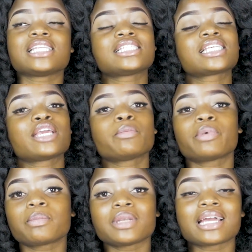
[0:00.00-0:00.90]
Let's keep
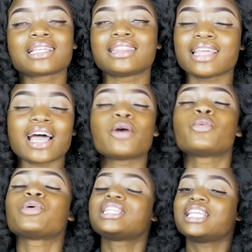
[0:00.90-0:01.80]
up like that
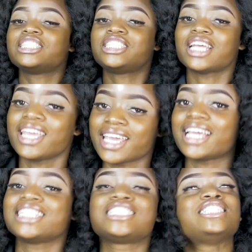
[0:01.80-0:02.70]
with the
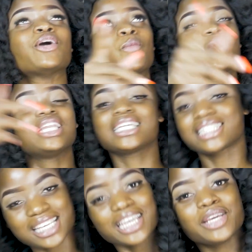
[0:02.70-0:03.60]
JH, the winning
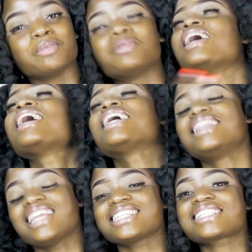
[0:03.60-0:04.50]
team.
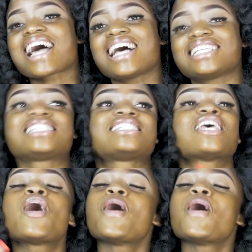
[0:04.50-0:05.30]
That's us.